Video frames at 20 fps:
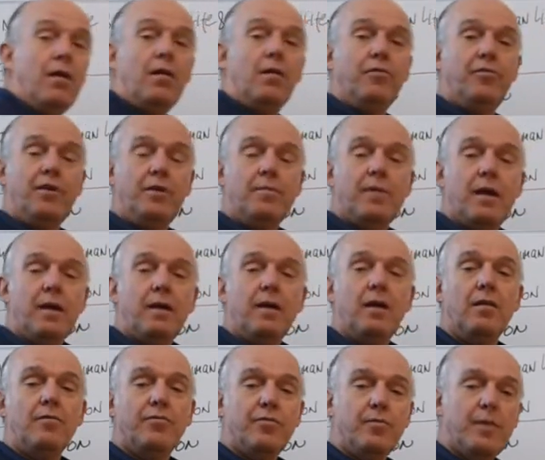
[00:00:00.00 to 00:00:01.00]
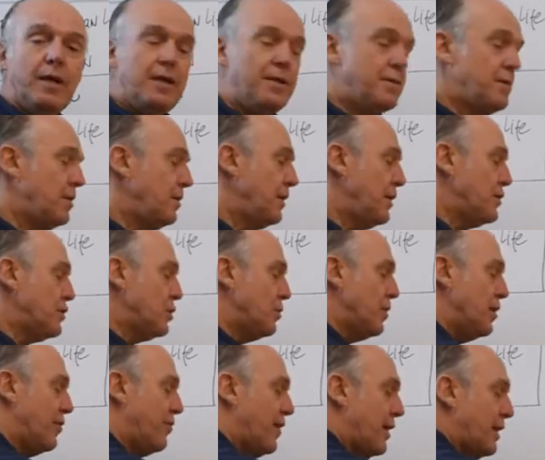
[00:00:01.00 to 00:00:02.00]
Feedback information needs to
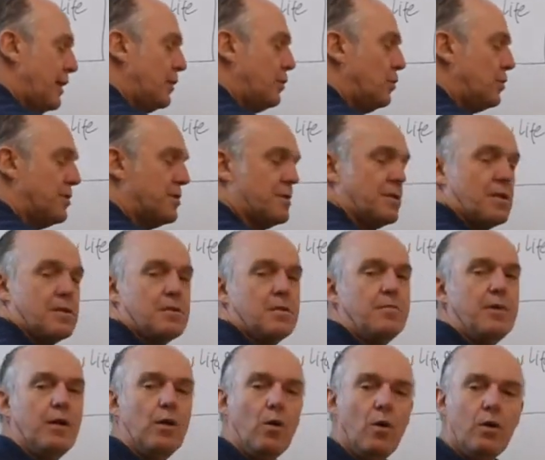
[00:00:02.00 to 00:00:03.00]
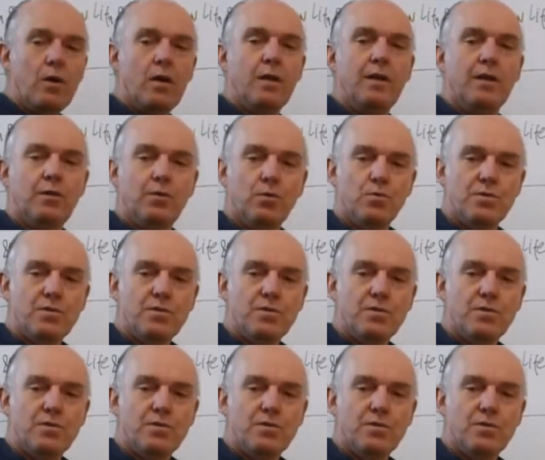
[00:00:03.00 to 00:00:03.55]
be fed into the system in order to